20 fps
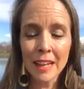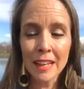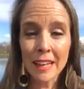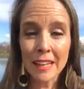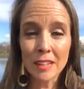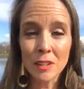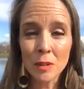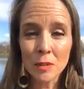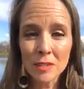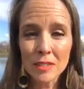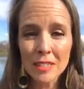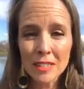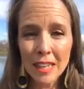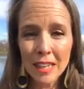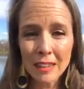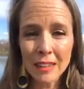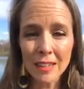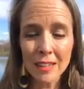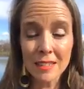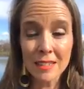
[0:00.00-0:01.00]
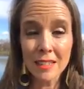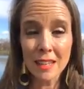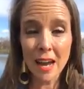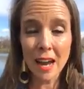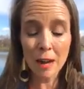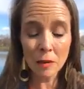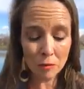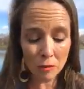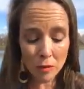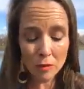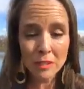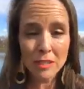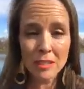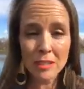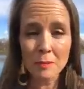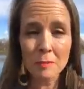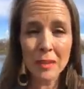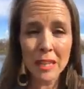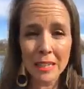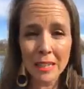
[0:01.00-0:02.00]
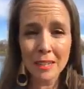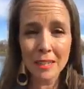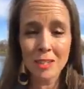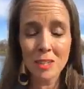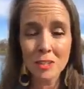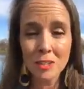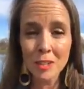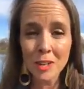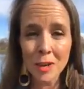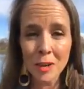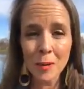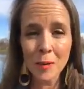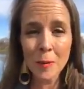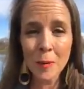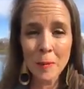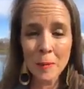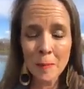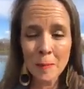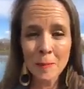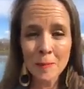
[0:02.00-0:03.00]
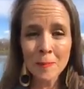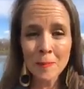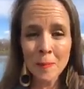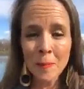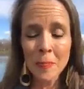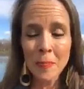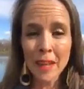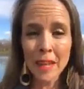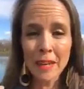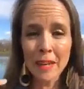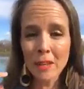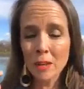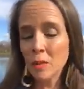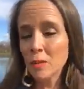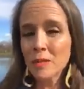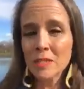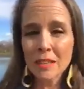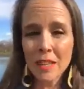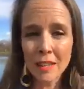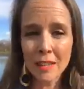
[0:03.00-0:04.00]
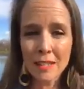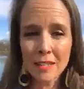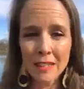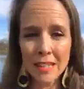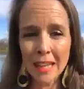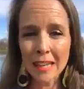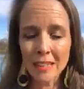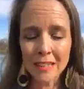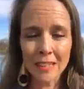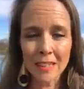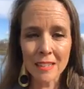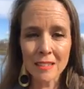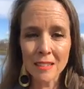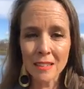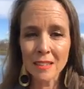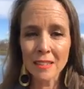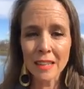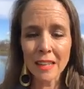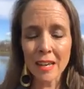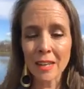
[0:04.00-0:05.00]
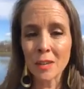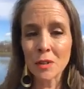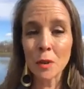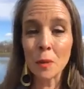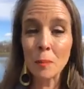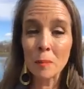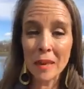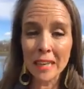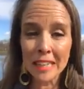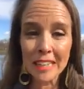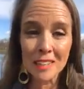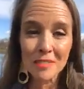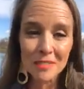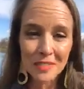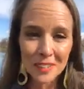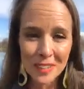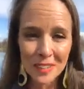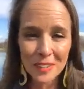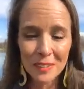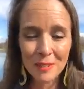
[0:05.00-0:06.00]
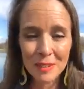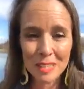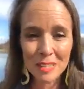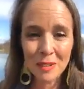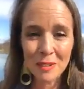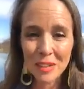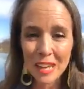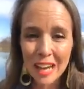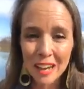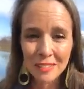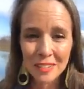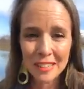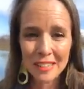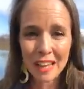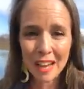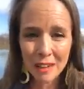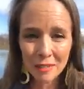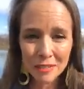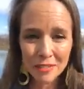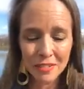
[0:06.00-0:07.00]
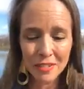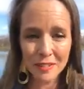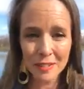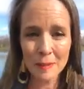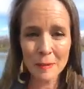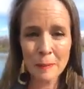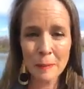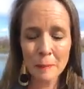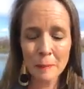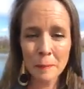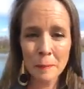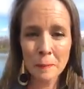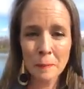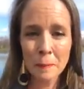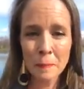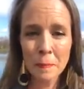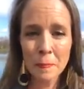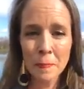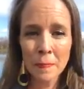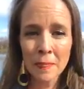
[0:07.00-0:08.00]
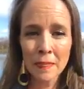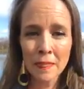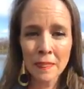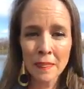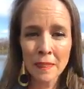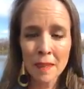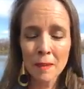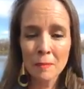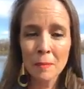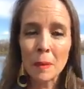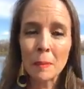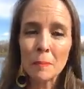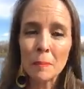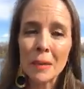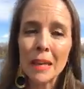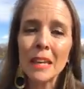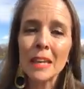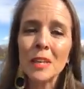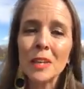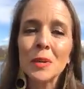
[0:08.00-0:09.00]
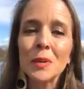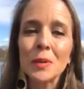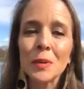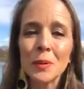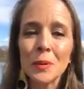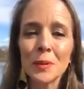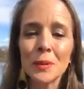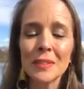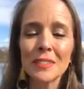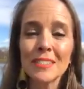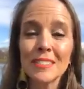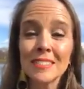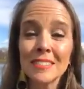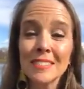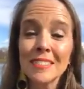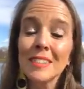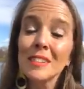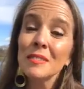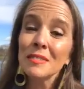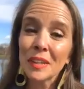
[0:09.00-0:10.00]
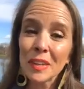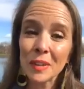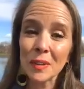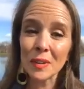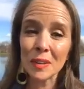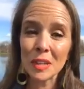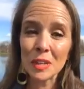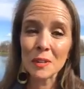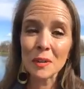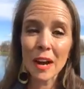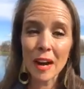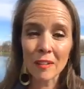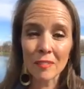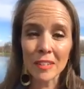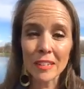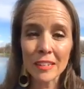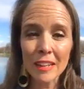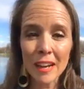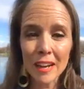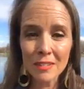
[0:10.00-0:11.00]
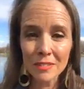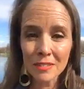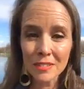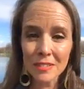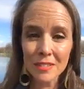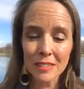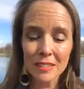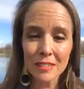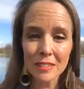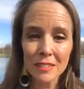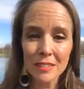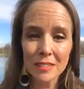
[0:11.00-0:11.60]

And I don't say this, I wrote this many years ago. And I don't say this lackadaisically, I know many feel that we don't have enough. But may you feel you have enough.